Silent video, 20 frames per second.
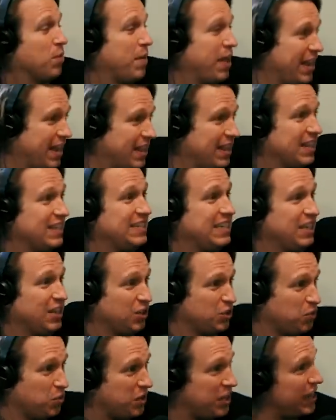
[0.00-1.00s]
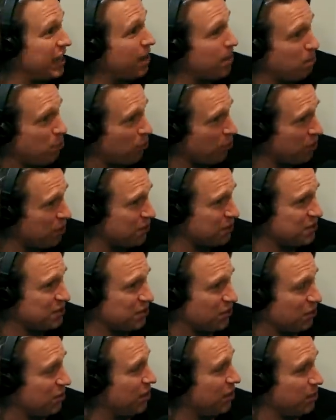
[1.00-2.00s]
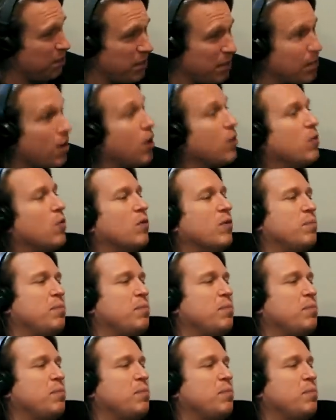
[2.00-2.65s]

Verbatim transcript: were making the deals with the importers or the people.